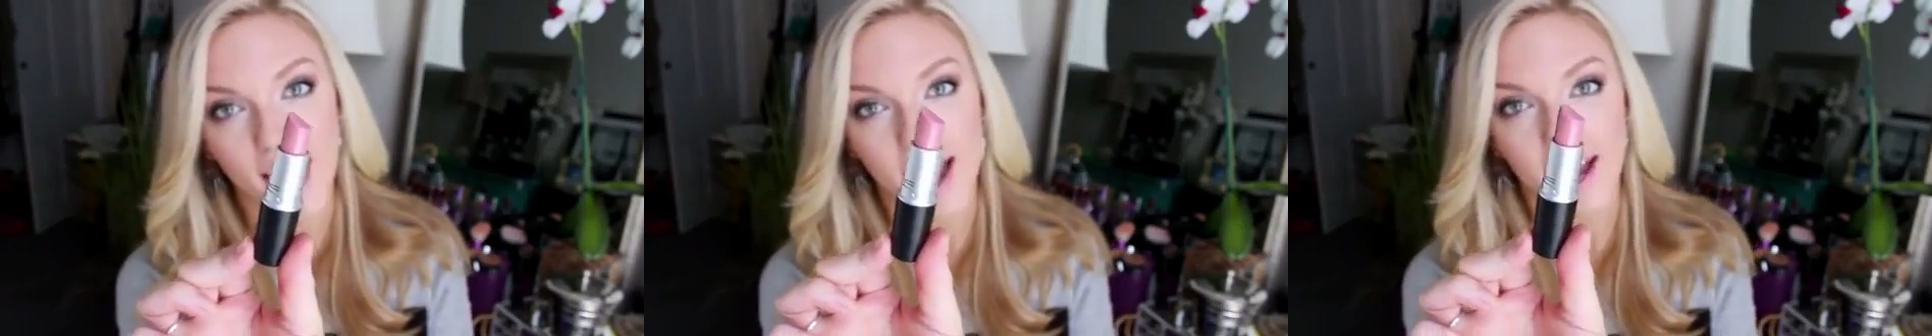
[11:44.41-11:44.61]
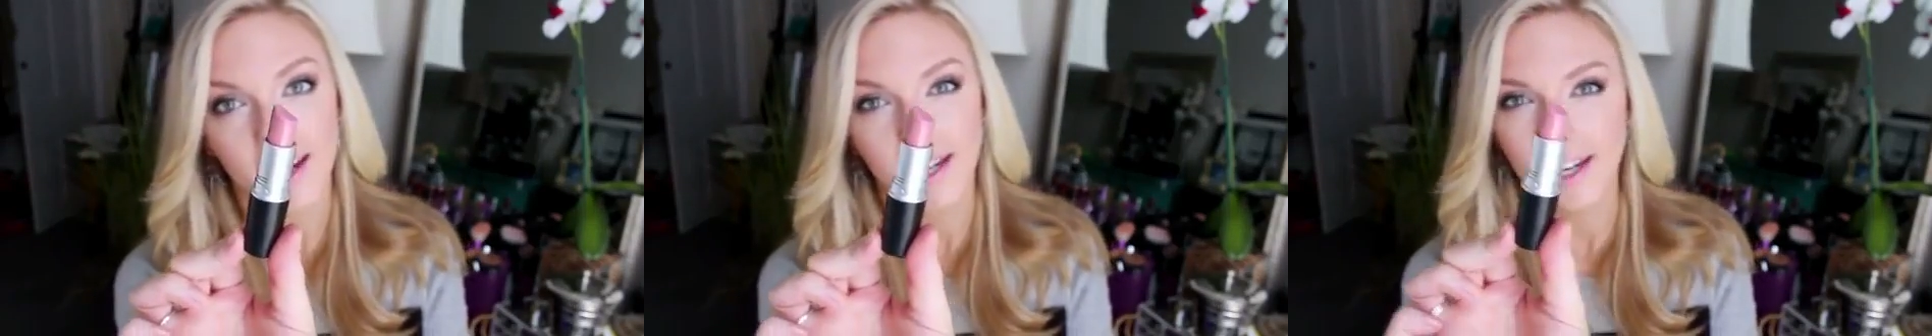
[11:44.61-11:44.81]

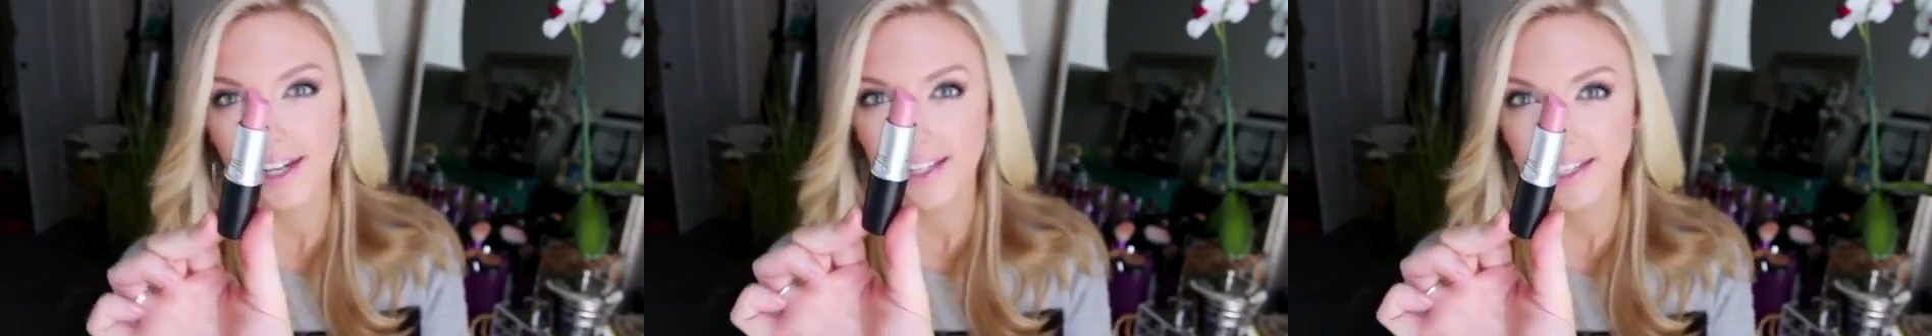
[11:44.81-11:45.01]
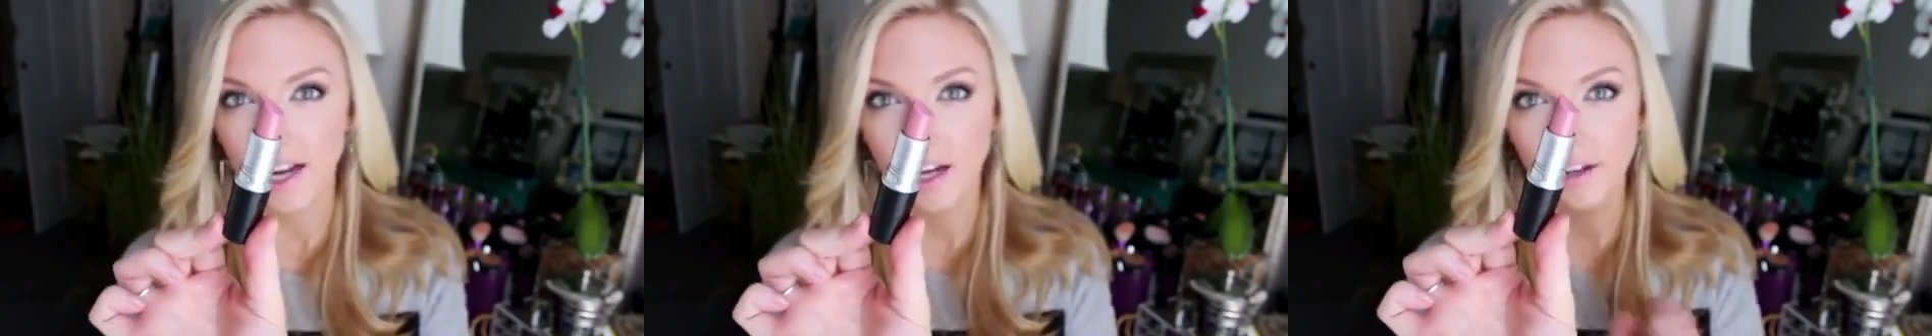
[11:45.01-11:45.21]
and it
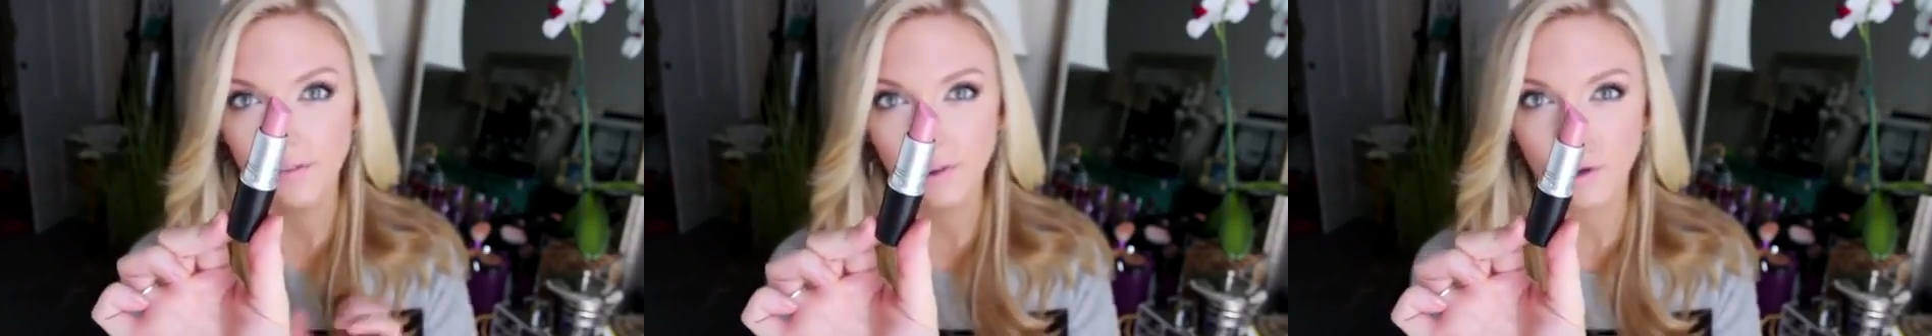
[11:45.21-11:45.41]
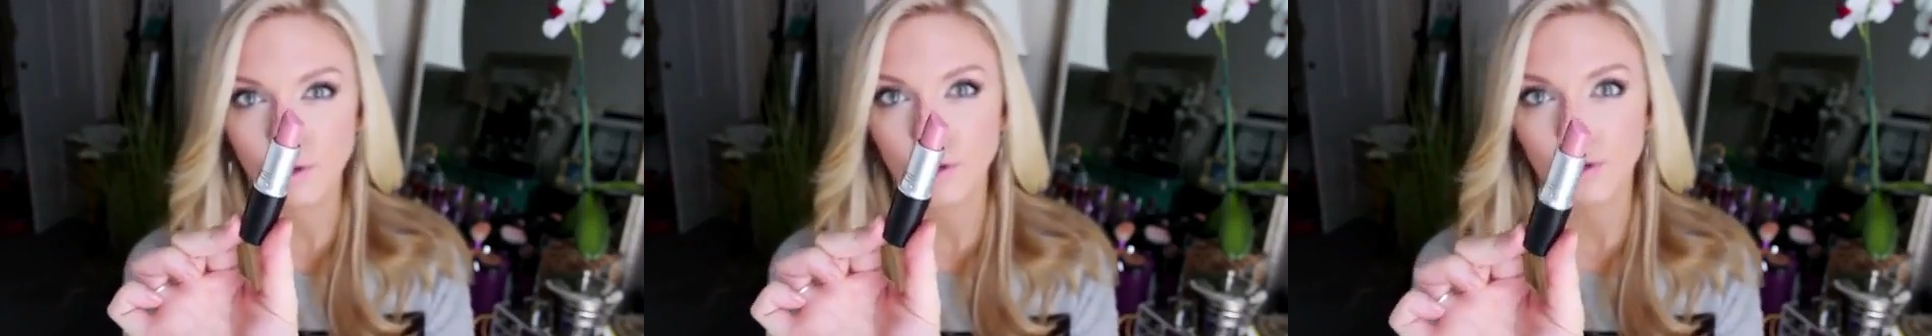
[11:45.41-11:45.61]
is kind
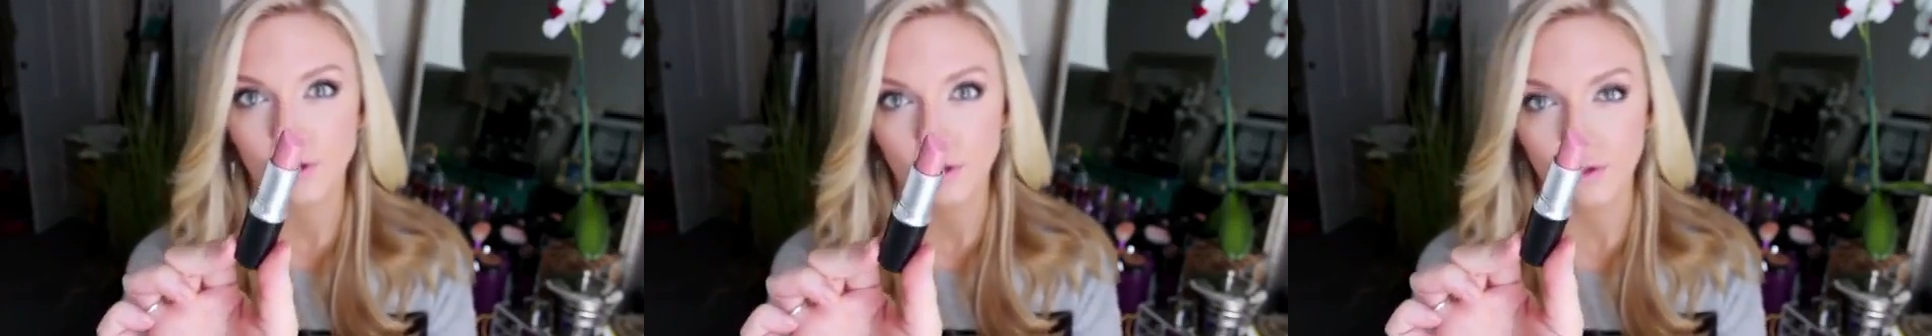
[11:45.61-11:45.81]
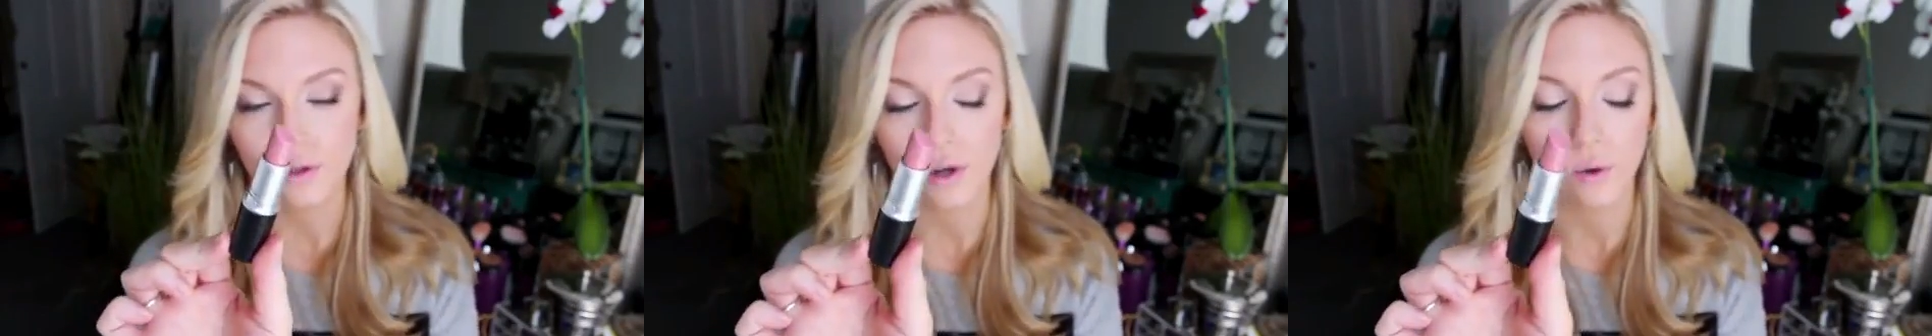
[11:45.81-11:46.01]
of neutral
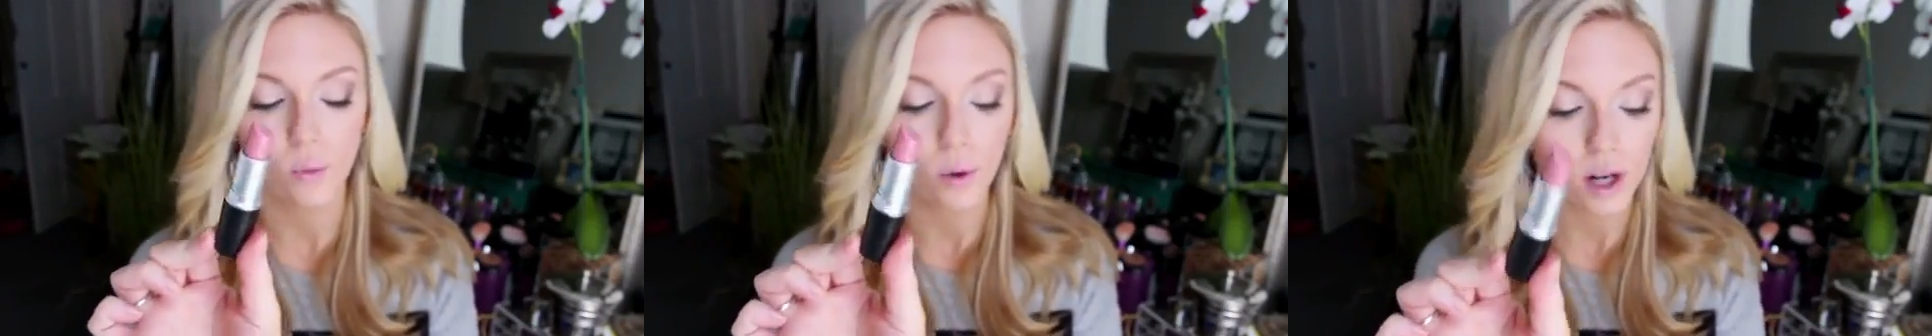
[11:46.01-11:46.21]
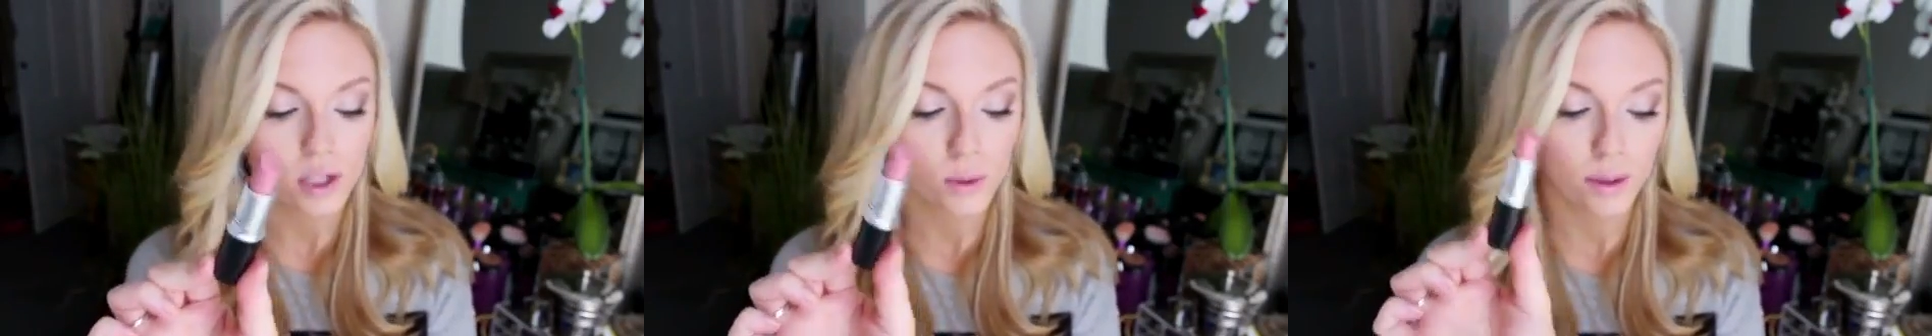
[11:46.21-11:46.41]
too, so it
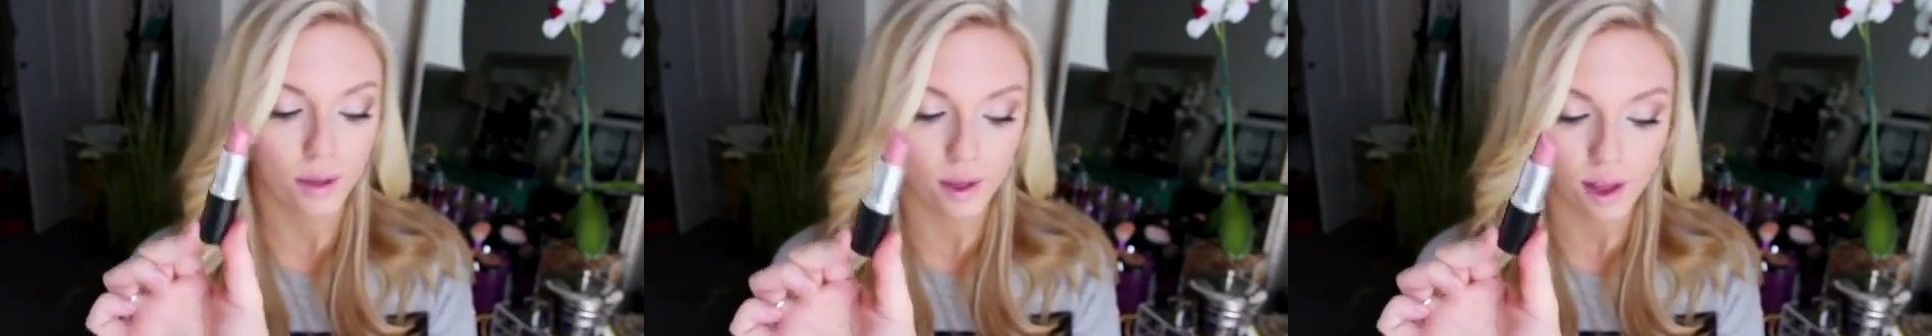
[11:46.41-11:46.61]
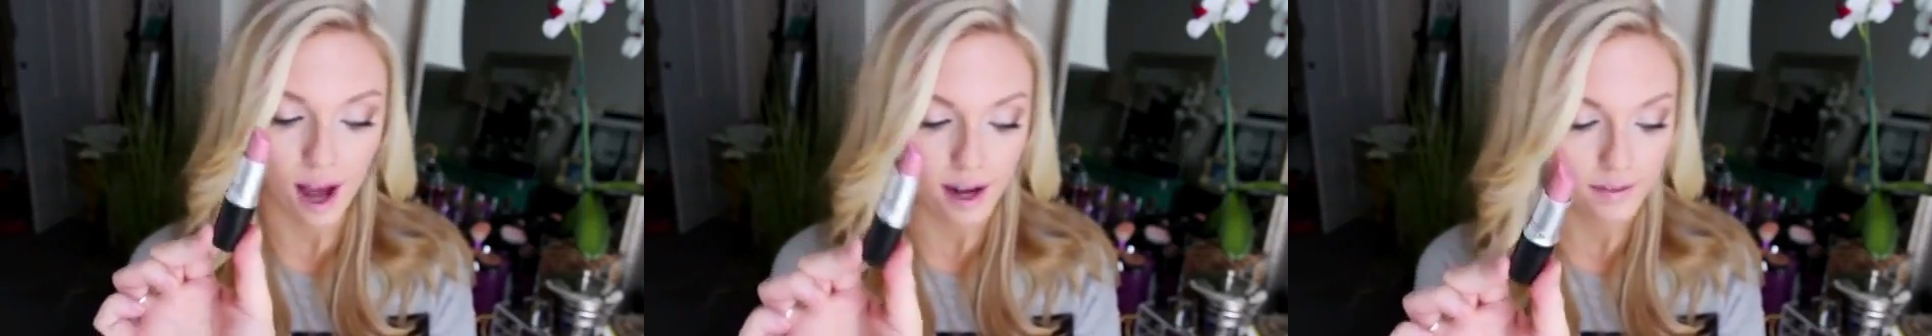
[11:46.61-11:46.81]
works with
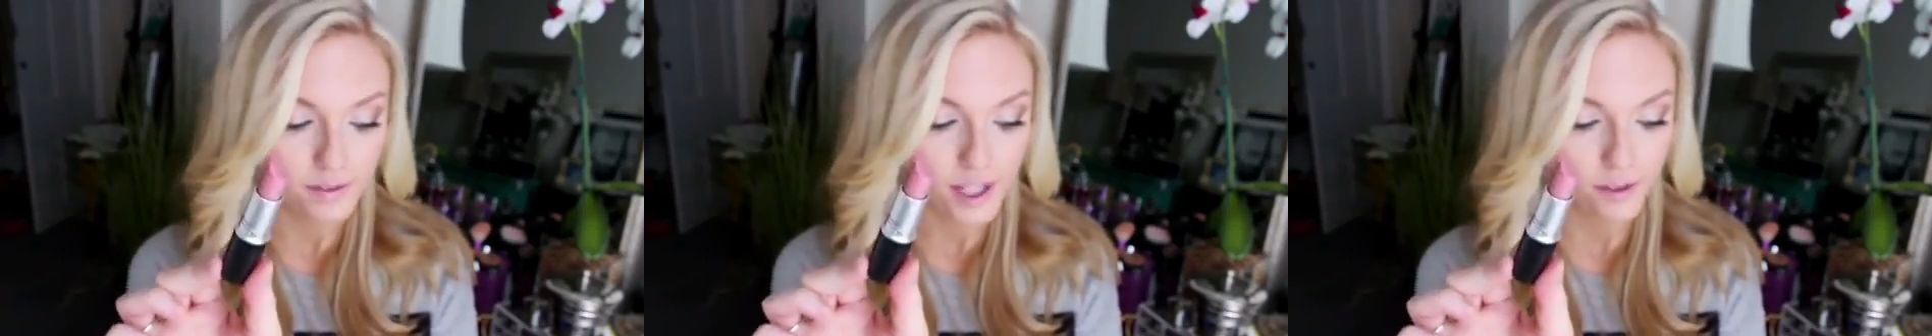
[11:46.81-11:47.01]
a lot of